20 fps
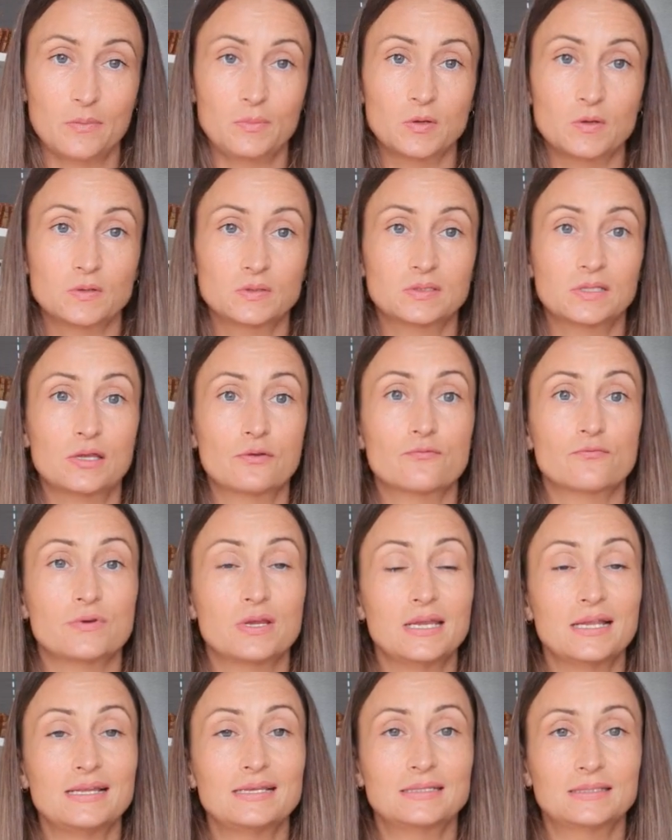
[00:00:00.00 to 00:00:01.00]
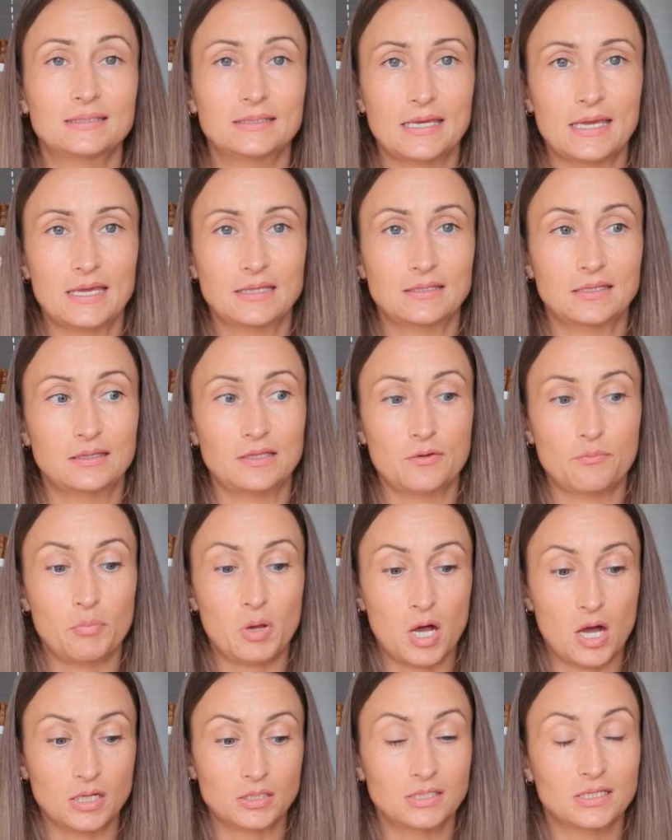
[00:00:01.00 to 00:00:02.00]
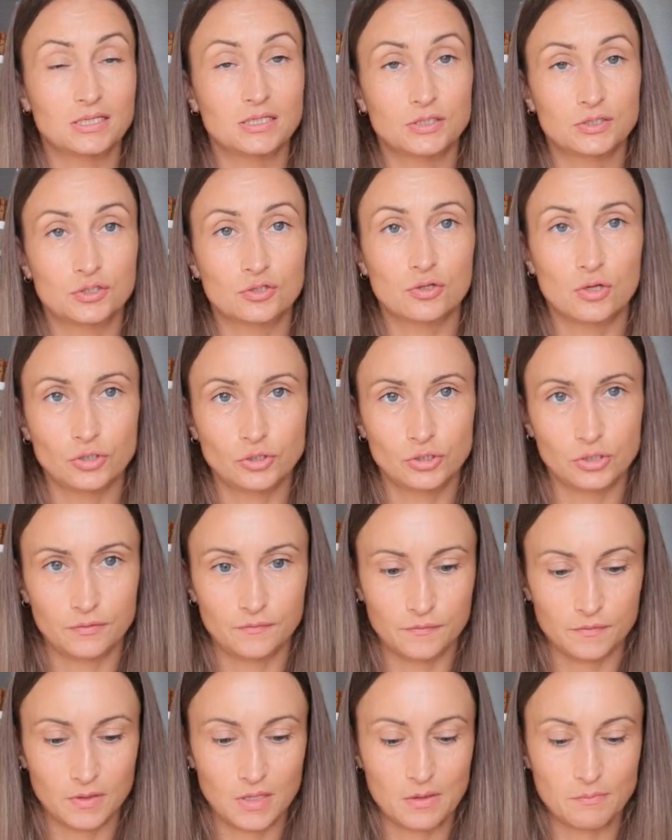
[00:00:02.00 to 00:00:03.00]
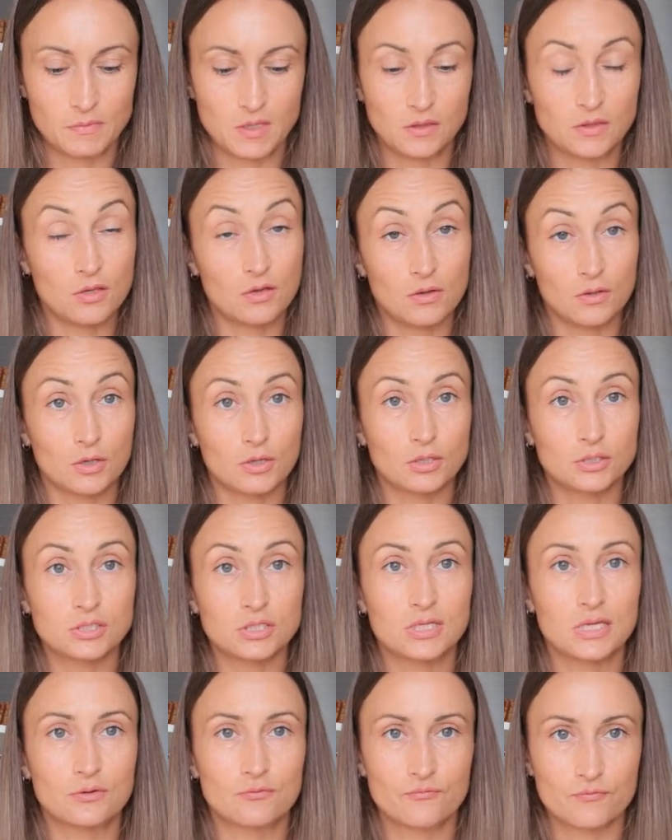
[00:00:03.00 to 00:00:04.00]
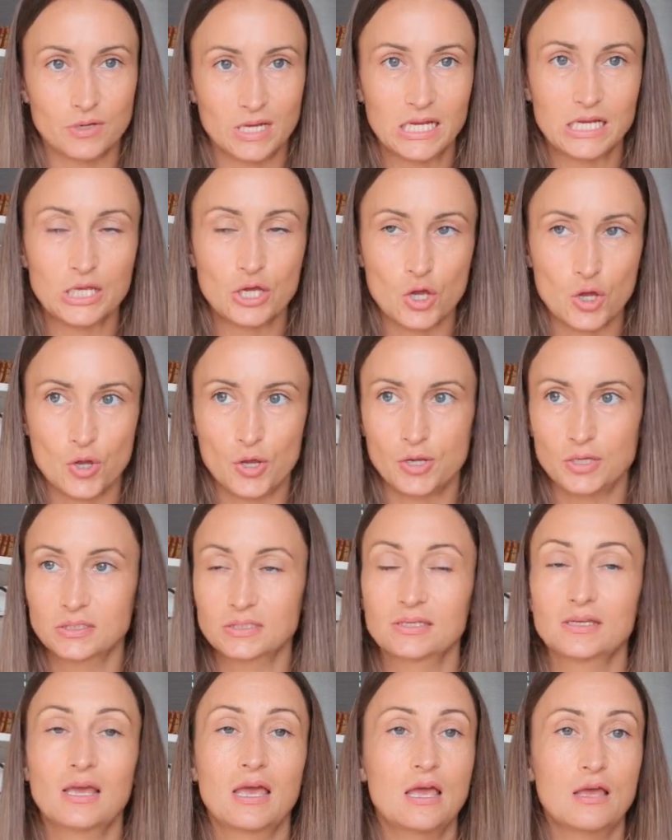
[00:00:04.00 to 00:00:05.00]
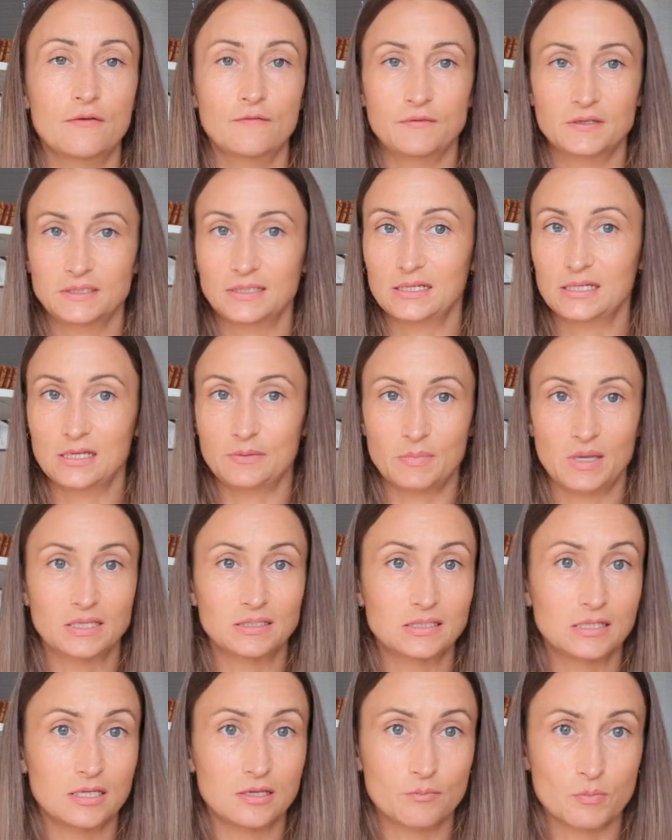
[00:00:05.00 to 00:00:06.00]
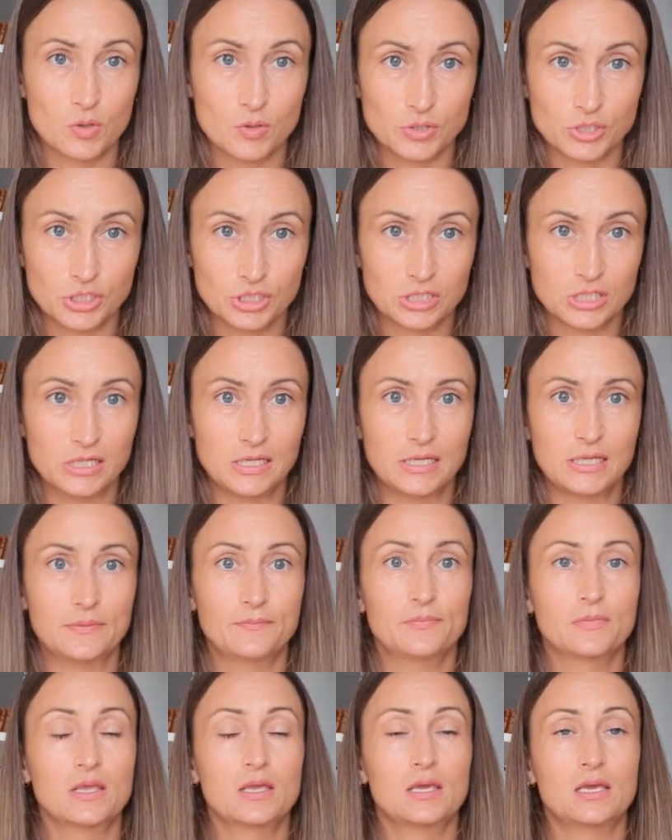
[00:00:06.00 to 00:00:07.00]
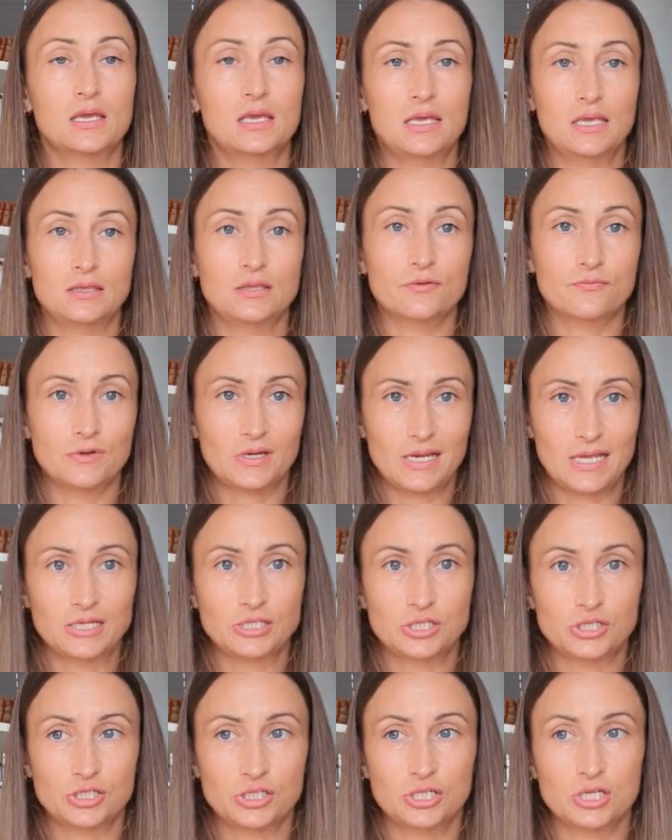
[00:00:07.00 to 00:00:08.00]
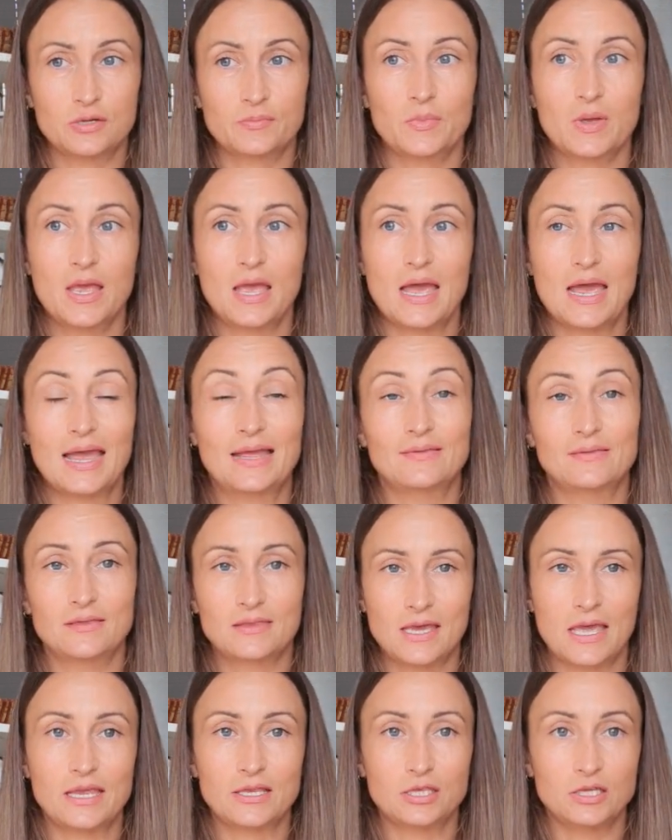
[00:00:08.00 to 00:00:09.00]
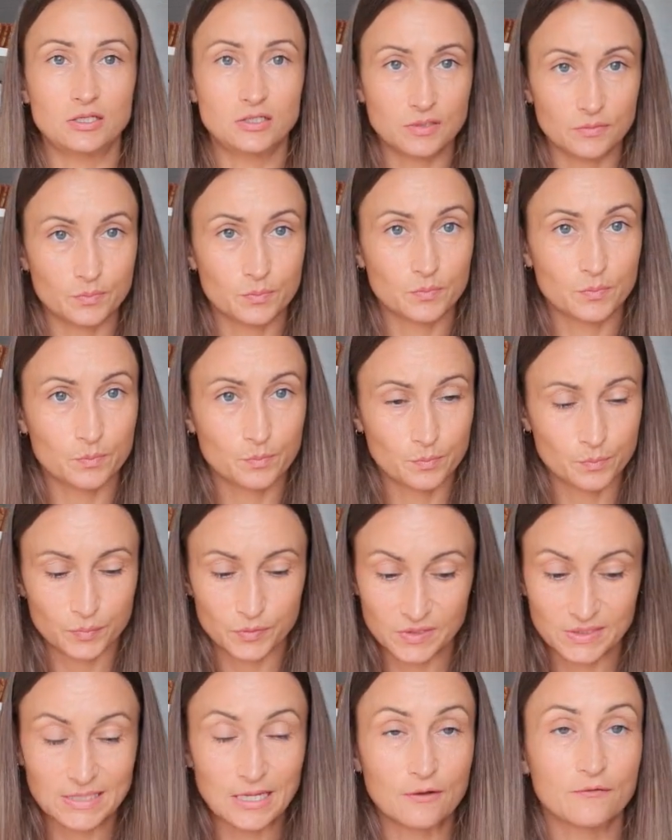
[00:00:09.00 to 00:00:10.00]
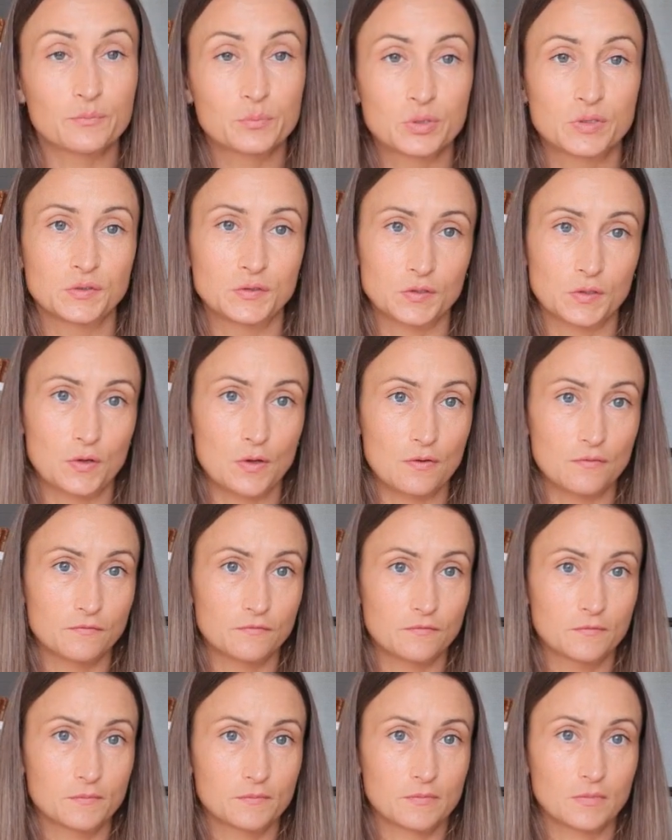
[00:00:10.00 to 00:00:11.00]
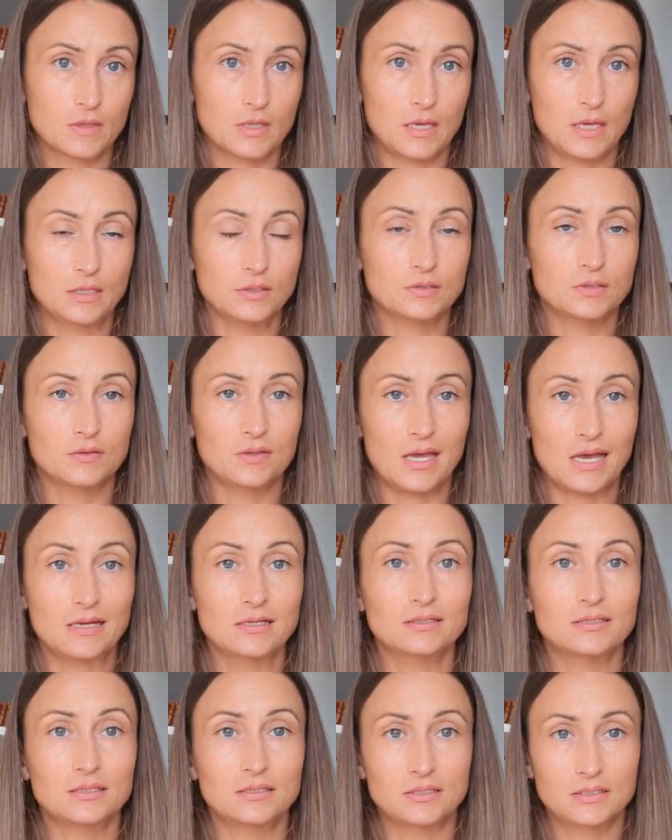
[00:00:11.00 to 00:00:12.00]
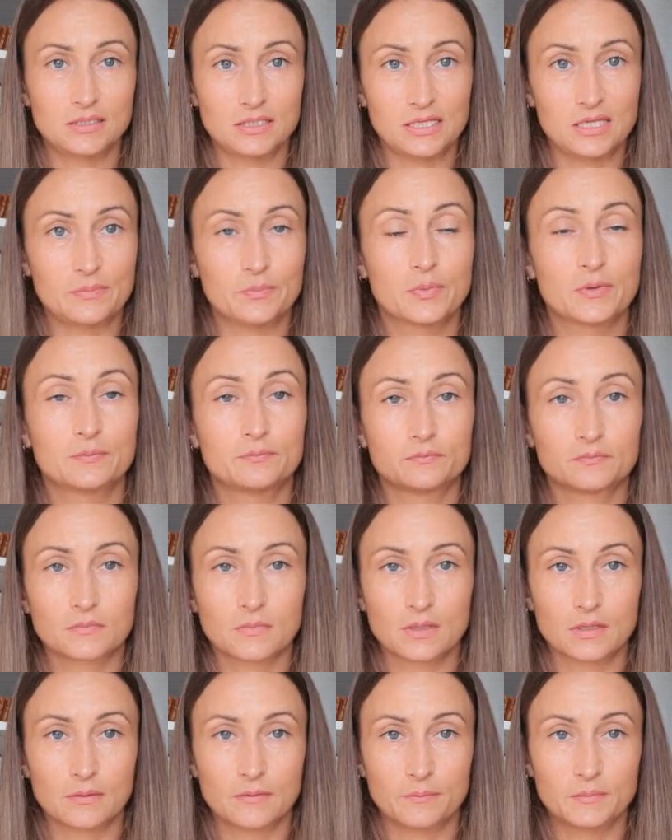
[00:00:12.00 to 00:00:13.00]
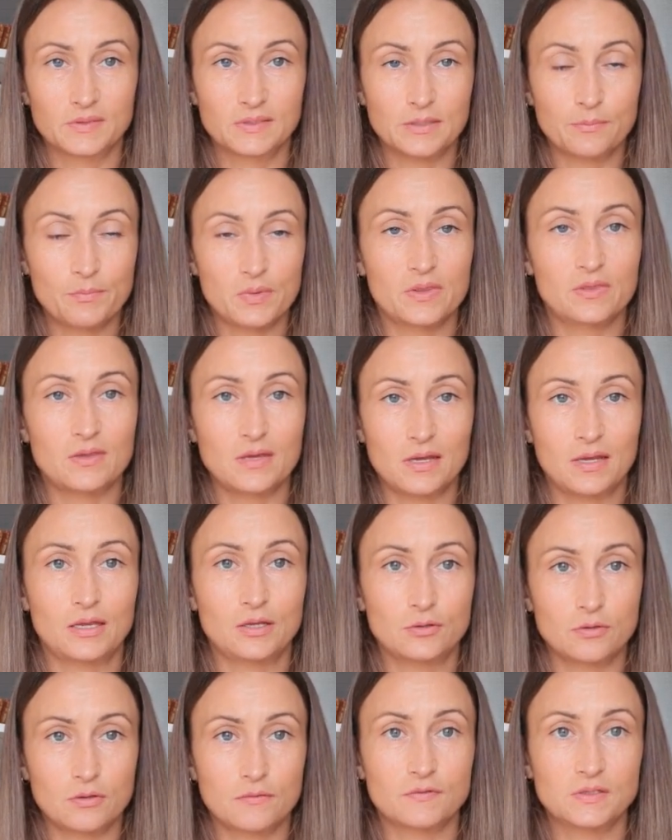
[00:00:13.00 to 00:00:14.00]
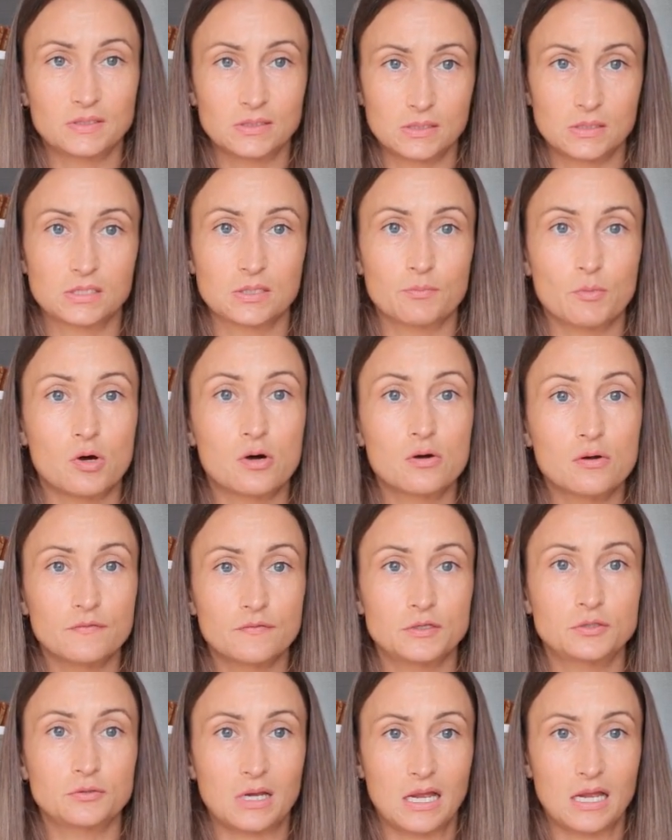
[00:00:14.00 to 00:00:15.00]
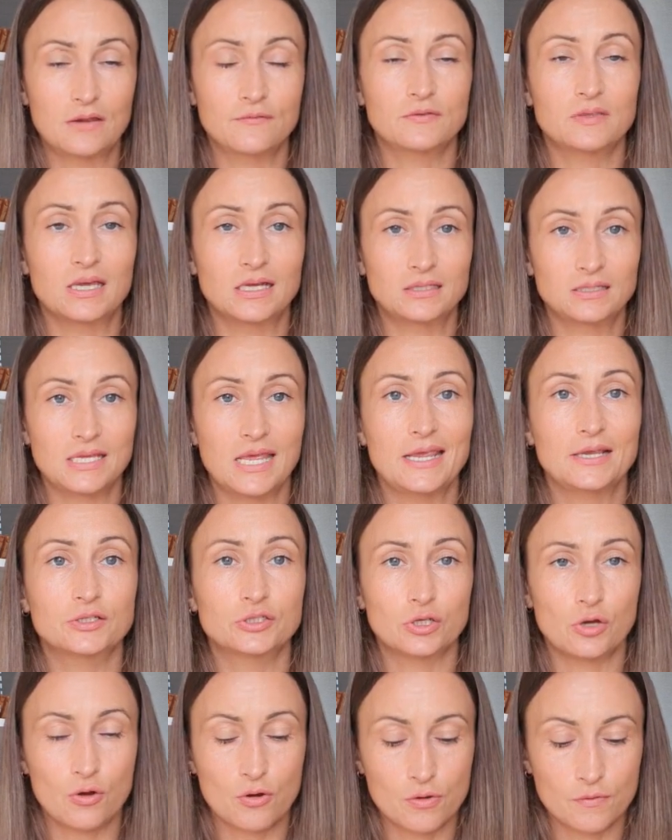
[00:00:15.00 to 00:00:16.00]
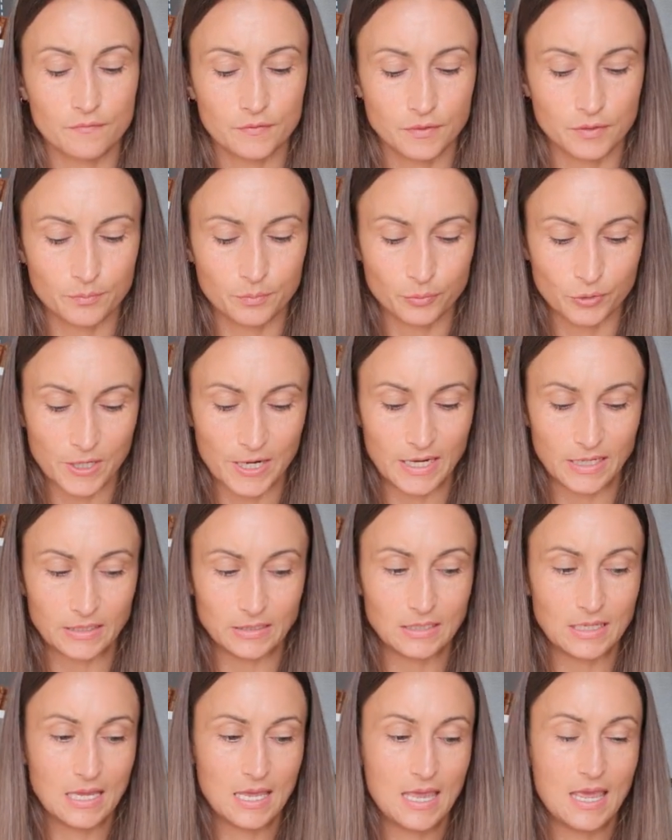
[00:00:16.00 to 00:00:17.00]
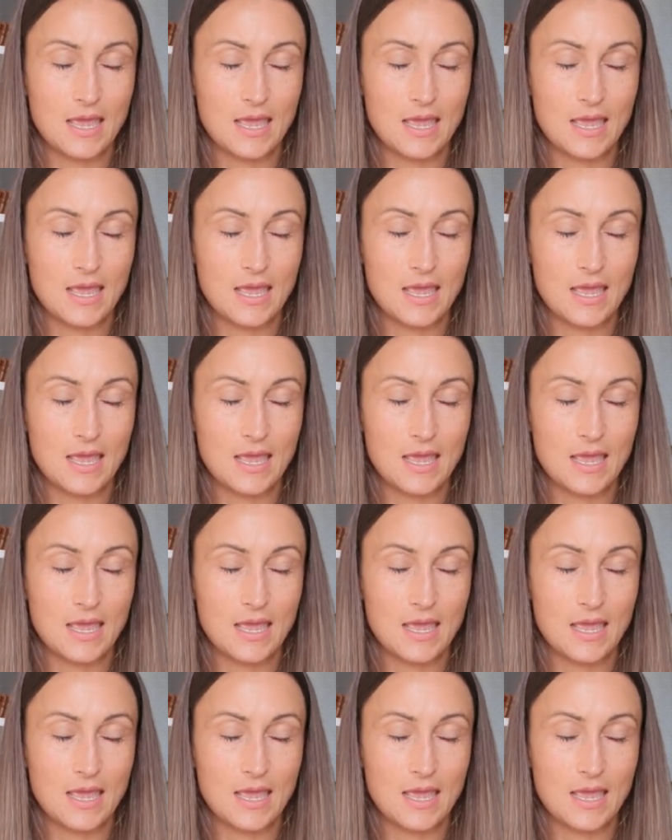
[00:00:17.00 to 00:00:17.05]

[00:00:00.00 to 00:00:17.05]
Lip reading: Because they're really scared that their partner is not good for them, that they're going to get really hurt physically, mentally, emotionally in the relationship, and they need to self-preserve, okay? So that is a deep sympathetic nervous system overdrive that takes over the brain.